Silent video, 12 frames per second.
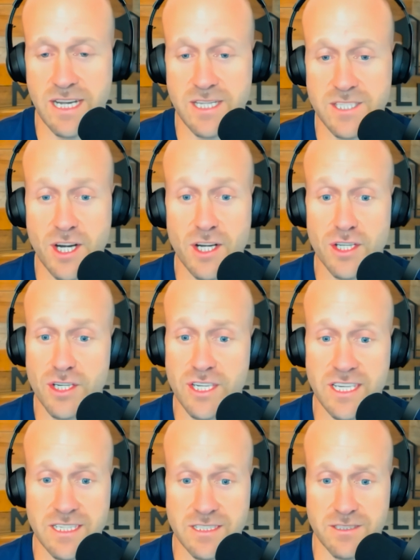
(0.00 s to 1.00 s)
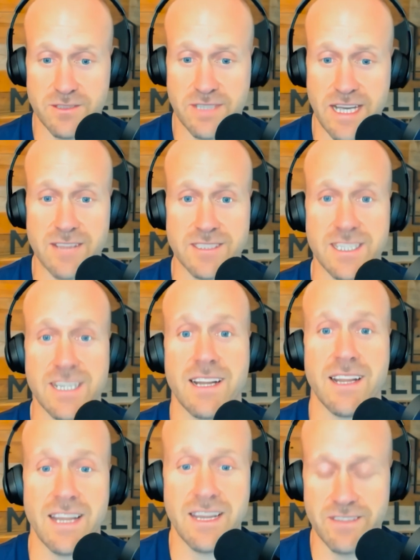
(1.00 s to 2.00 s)
started looking in
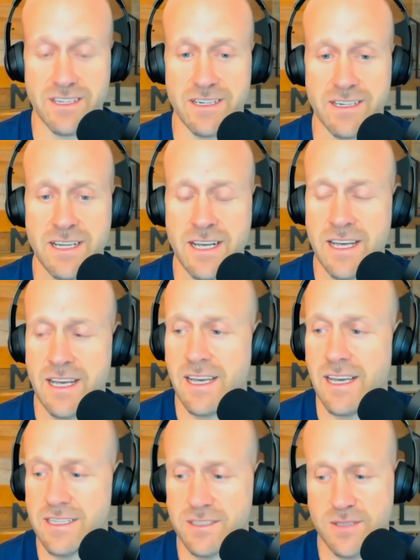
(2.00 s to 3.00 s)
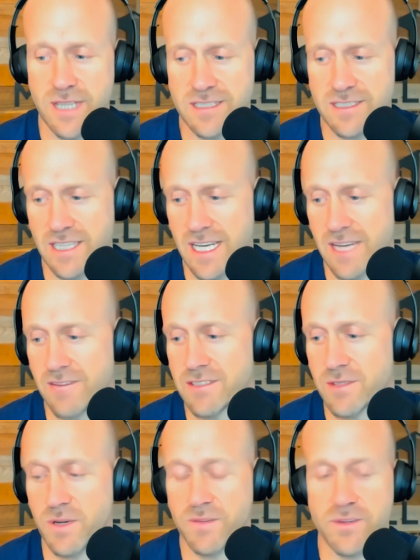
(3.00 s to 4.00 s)
2011 and
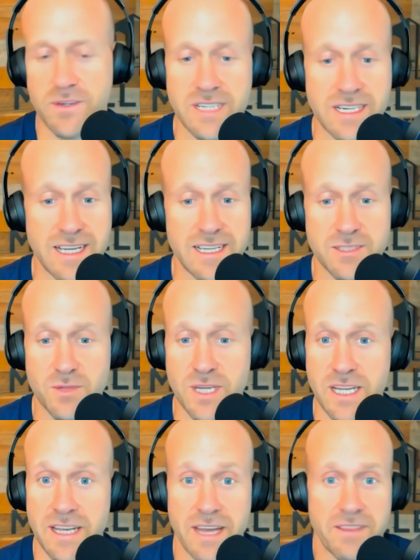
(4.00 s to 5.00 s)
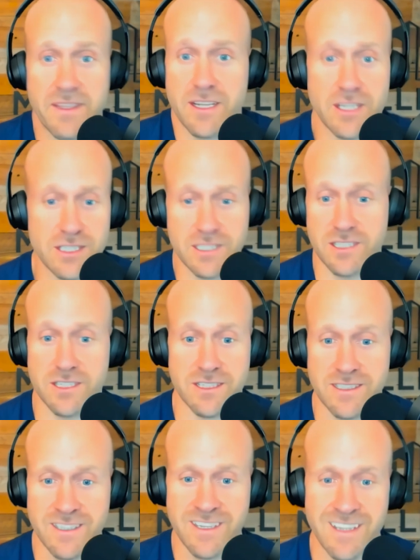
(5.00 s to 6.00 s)
2011, 12, 13, and guess what? Nothing looked
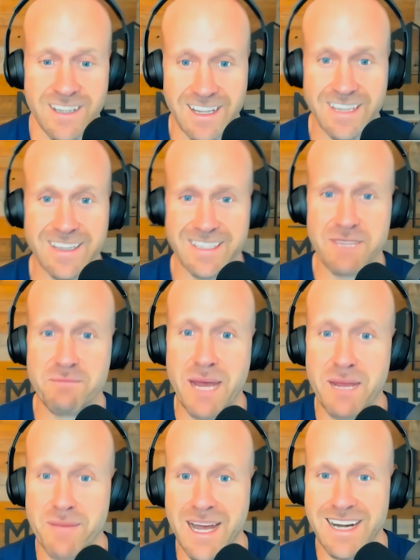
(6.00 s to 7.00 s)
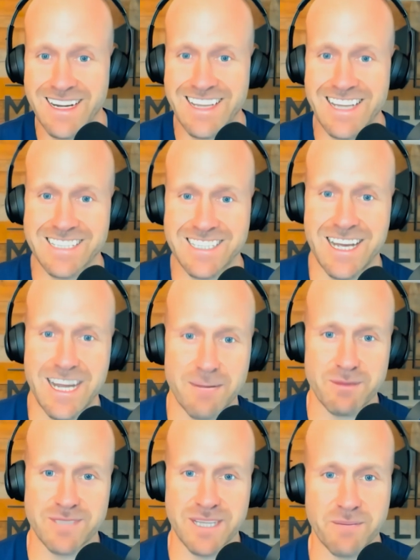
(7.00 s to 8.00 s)
good. Like in my mind at that time,
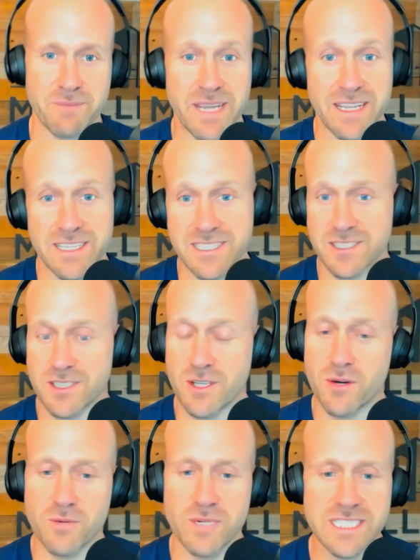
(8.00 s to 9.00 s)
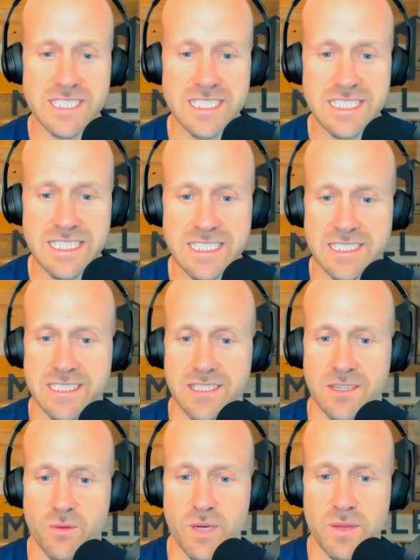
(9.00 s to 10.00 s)
it was like, man, this is all risky.
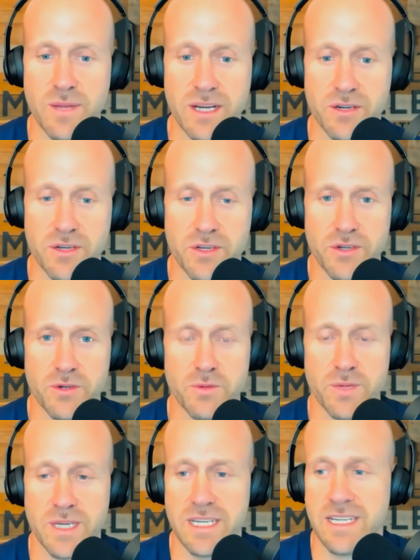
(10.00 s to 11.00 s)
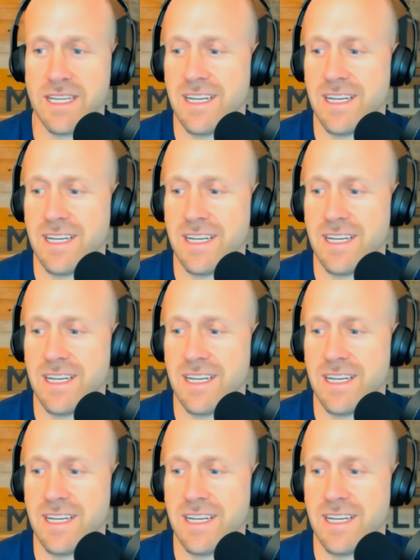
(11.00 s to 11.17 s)
What am I going to do? But